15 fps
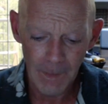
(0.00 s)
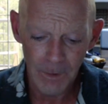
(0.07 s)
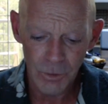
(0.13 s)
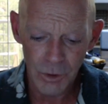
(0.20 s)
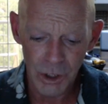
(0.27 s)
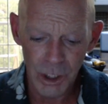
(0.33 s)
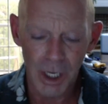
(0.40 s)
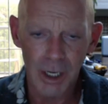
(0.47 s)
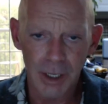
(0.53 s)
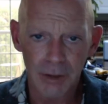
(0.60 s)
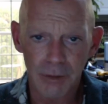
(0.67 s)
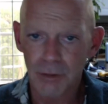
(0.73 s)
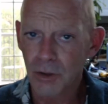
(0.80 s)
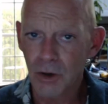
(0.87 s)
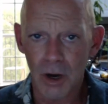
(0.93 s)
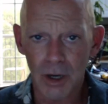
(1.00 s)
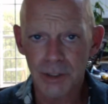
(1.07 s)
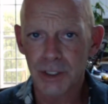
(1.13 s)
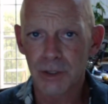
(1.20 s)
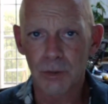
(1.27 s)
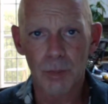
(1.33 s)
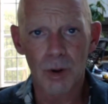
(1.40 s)
giant
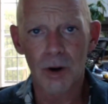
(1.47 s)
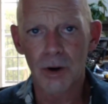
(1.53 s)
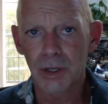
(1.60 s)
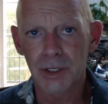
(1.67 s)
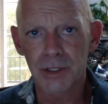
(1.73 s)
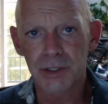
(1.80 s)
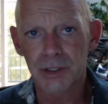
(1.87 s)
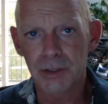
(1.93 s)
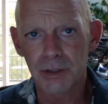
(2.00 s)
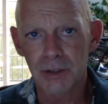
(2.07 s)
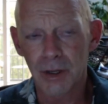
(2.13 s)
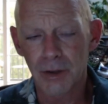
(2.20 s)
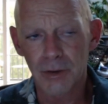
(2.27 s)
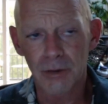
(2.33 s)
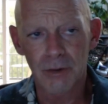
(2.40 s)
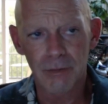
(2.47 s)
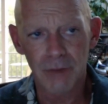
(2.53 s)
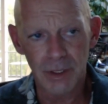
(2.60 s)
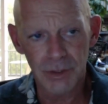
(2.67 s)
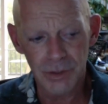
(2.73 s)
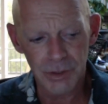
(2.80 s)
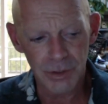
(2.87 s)
cocktail parties and other
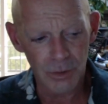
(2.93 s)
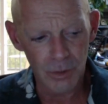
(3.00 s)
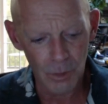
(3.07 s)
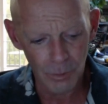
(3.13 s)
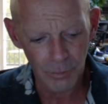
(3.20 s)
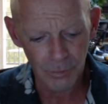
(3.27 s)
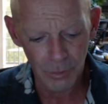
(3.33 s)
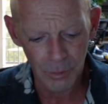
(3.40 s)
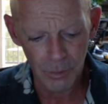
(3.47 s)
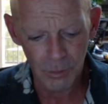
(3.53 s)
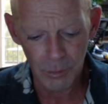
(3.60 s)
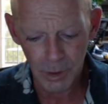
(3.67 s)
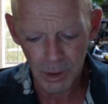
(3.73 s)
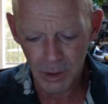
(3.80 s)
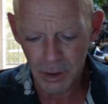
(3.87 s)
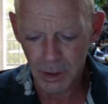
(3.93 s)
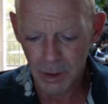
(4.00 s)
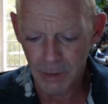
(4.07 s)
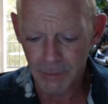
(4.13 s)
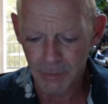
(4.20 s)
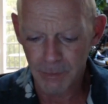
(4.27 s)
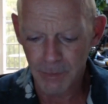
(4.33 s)
events to go through,
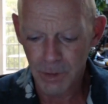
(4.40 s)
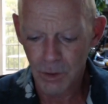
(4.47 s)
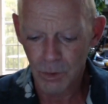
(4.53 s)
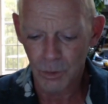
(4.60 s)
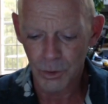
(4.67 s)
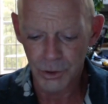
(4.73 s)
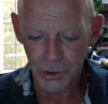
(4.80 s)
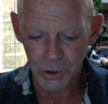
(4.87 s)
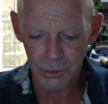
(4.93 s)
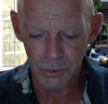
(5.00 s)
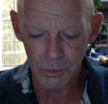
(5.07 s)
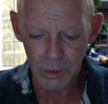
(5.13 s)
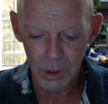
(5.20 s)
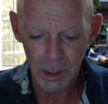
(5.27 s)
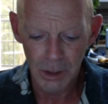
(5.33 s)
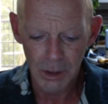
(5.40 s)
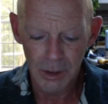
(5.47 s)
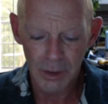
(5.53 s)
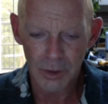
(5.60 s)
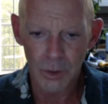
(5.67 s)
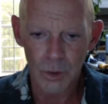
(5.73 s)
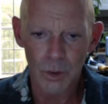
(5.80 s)
or two,
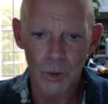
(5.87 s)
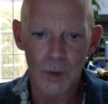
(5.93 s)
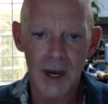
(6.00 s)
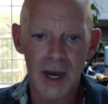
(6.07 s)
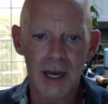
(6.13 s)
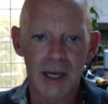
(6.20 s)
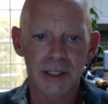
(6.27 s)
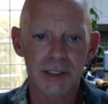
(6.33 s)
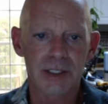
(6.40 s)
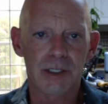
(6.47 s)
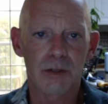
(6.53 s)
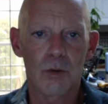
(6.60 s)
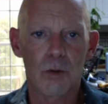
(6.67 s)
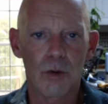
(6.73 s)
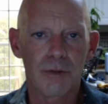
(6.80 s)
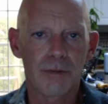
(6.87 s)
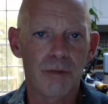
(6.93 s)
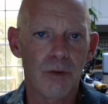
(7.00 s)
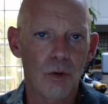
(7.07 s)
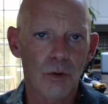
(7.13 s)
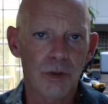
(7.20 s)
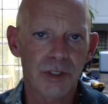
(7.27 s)
you know, as old
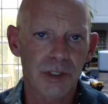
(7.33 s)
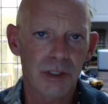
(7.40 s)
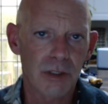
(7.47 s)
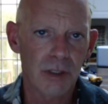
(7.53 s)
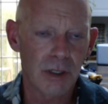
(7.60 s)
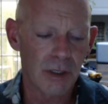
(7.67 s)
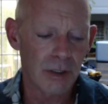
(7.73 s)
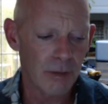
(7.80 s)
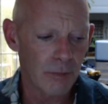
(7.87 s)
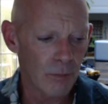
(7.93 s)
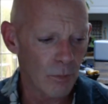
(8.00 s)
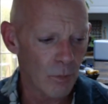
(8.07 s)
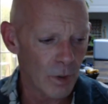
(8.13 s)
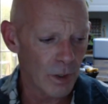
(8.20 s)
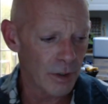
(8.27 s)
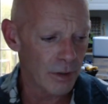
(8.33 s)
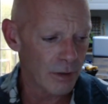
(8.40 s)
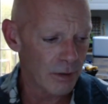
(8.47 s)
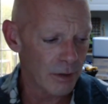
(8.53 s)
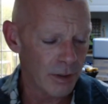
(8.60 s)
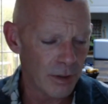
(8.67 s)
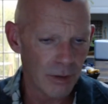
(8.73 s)
folks.
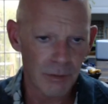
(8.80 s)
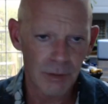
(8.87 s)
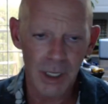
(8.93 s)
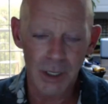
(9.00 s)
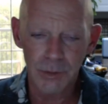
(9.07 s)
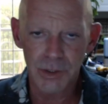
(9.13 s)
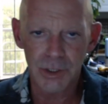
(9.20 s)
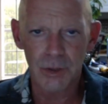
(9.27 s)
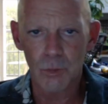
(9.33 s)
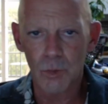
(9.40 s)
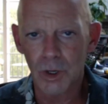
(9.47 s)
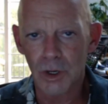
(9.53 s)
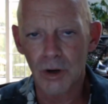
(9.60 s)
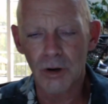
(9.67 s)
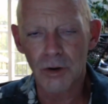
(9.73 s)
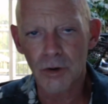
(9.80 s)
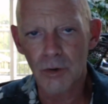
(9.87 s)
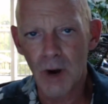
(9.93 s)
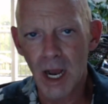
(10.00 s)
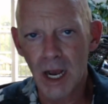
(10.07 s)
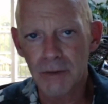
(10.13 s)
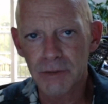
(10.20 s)
Kelly's going to work on
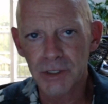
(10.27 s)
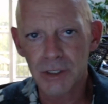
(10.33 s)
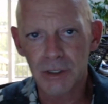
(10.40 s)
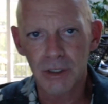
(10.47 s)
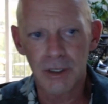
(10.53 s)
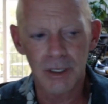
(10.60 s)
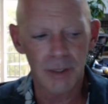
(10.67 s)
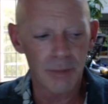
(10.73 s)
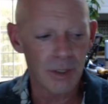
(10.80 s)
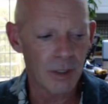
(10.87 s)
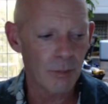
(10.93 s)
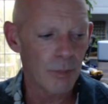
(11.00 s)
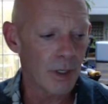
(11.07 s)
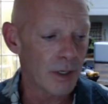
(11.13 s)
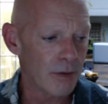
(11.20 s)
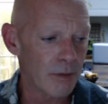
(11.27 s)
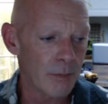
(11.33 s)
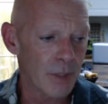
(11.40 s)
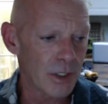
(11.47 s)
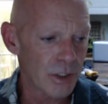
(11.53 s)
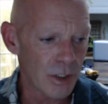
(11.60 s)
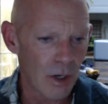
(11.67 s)
crafts and I'm going to putter in
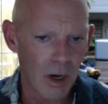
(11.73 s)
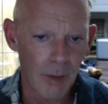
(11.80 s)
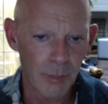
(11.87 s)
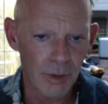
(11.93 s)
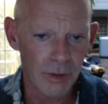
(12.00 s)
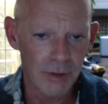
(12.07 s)
my shop.